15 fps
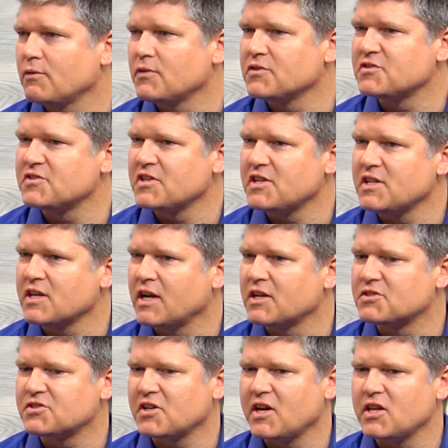the city, I
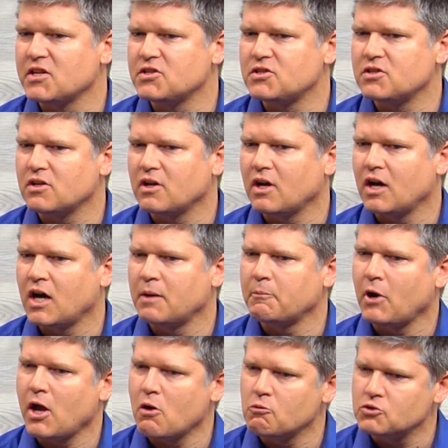decided on
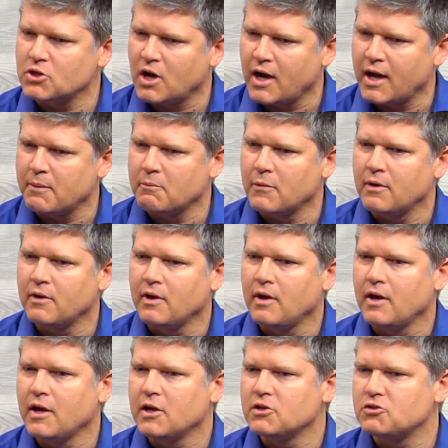my own time
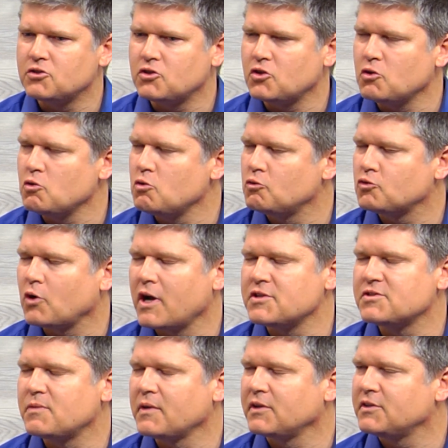to try
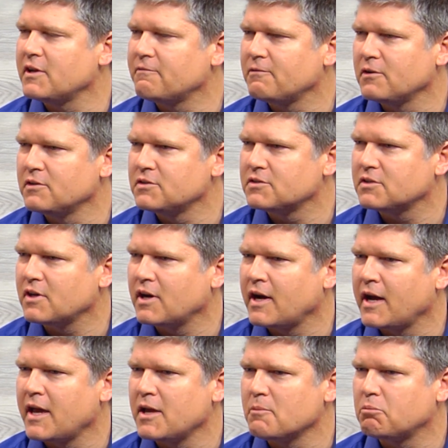something different.
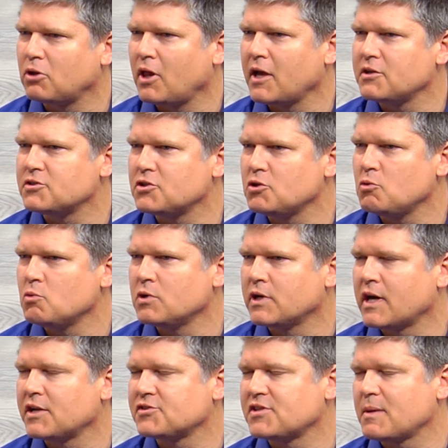I applied to and
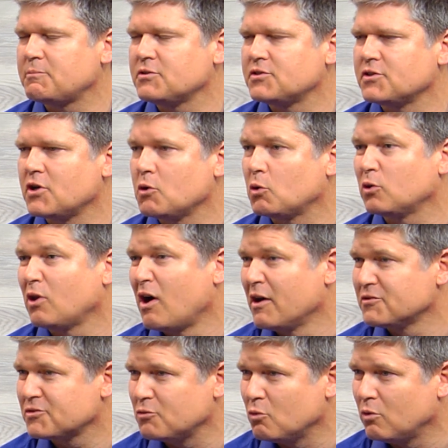got accepted to go to law
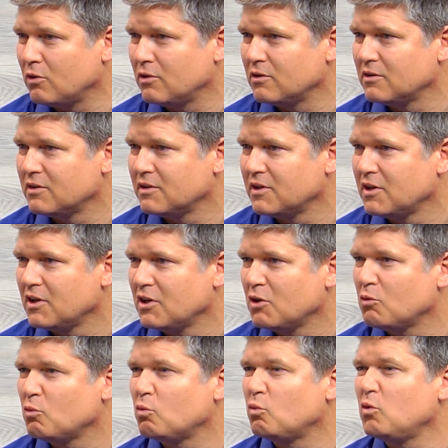school.
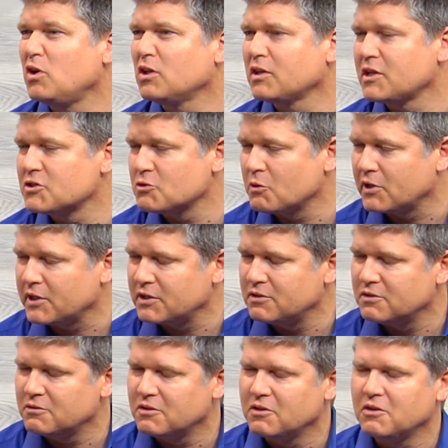Really enjoyed it.
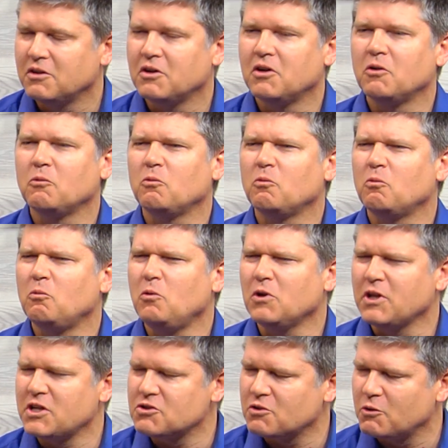Very cool.
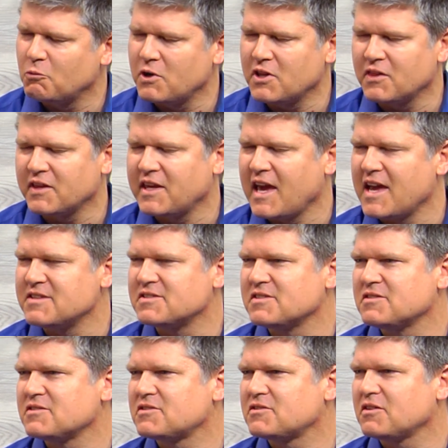Really enjoyed reading the
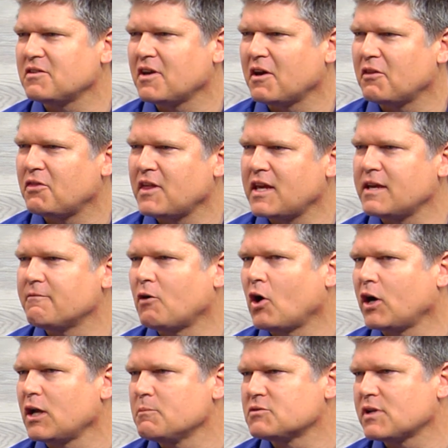cases, thinking of
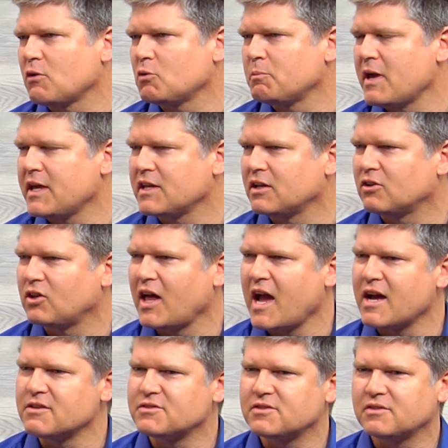arguments I would make in
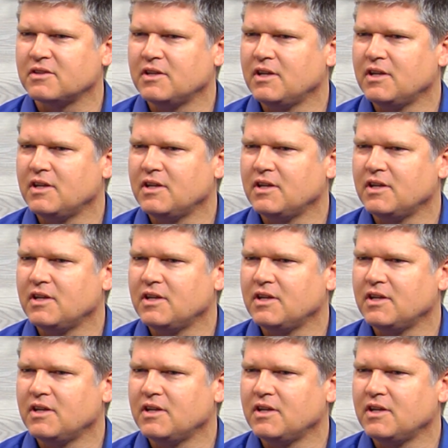class,